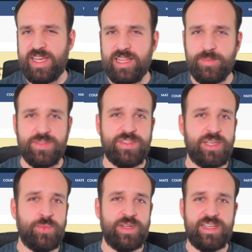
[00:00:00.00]
help if
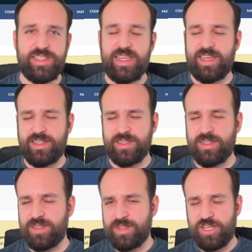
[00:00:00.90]
someone has like a,
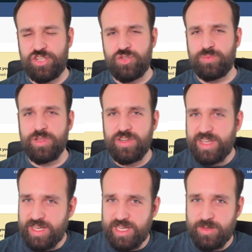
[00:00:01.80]
an issue
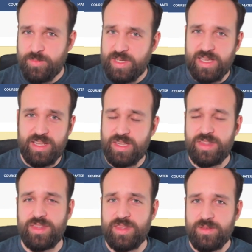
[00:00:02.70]
blocking him
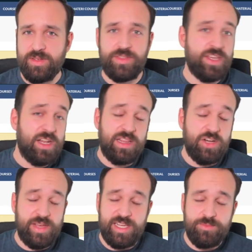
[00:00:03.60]
and not
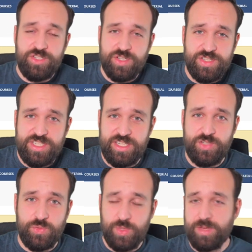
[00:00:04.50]
allowing him to continue
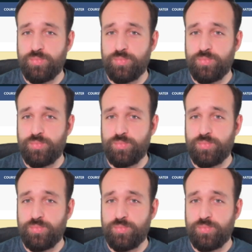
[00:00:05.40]
with a